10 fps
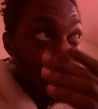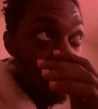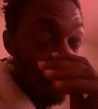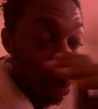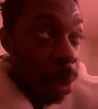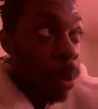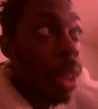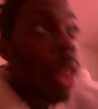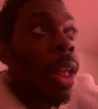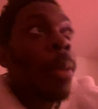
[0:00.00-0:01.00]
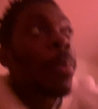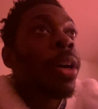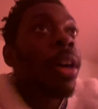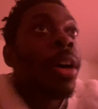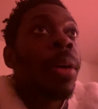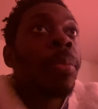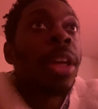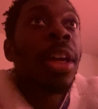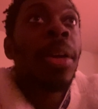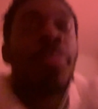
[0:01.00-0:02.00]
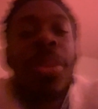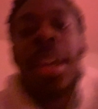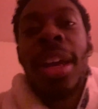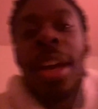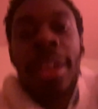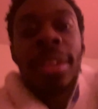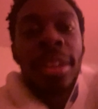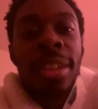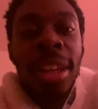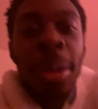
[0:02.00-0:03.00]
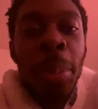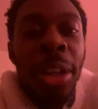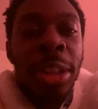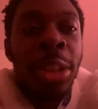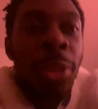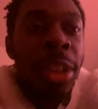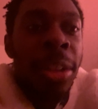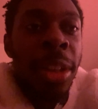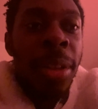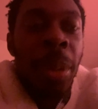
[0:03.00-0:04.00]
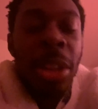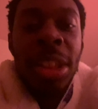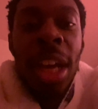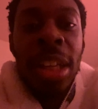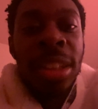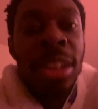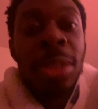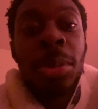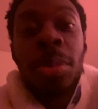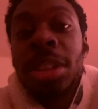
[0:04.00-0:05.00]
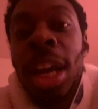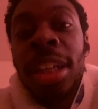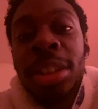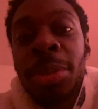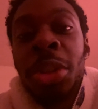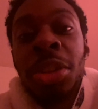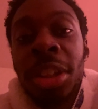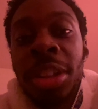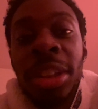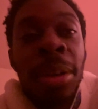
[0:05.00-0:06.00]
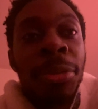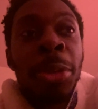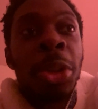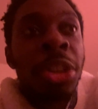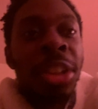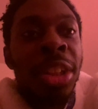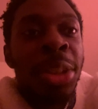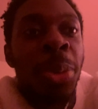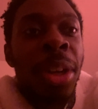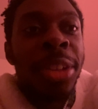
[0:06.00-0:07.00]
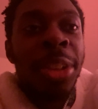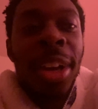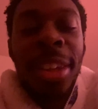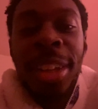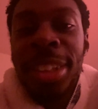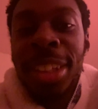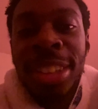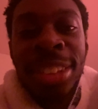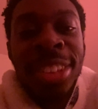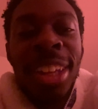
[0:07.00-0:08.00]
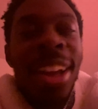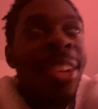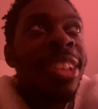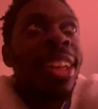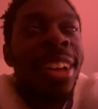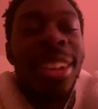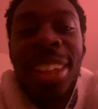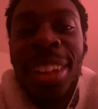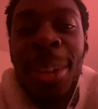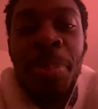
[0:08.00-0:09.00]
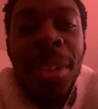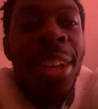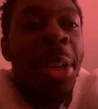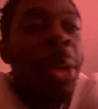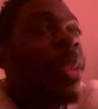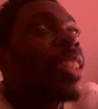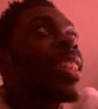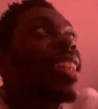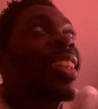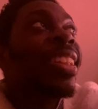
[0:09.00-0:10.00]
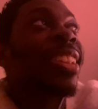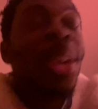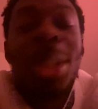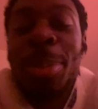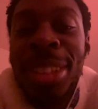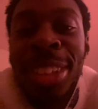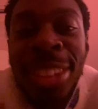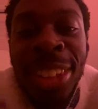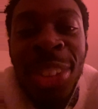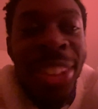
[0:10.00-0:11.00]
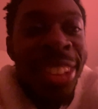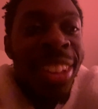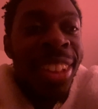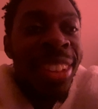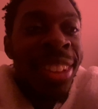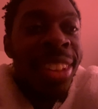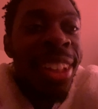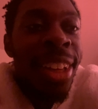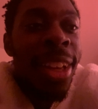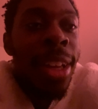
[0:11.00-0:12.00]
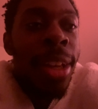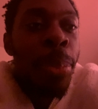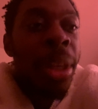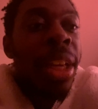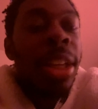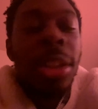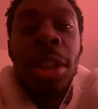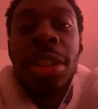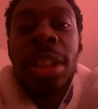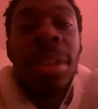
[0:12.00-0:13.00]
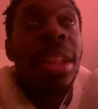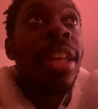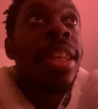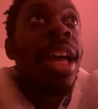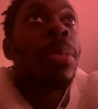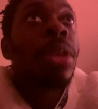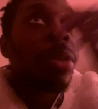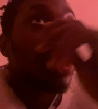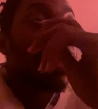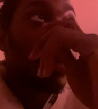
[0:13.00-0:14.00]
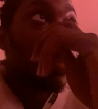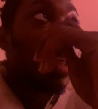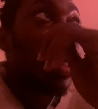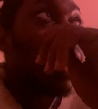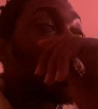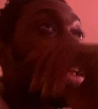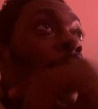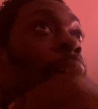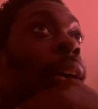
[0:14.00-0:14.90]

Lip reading: to from them. But yeah. And the thing about it's funny about Shaq is because Shaq is from New Jersey. I'm from New Jersey as well. So I thought that's just, I was like, oh yeah, coincidences. I always pay attention to coincidences. But yeah, you know, something like that pretty much is what I'm saying. It's like,